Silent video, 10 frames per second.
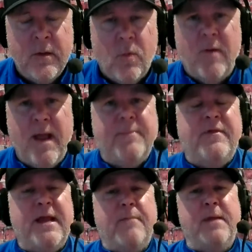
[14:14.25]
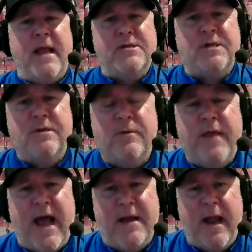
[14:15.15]
Well, maybe the NBA should do
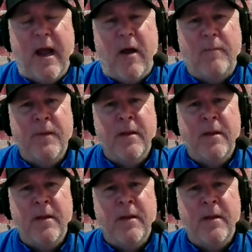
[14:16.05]
that now.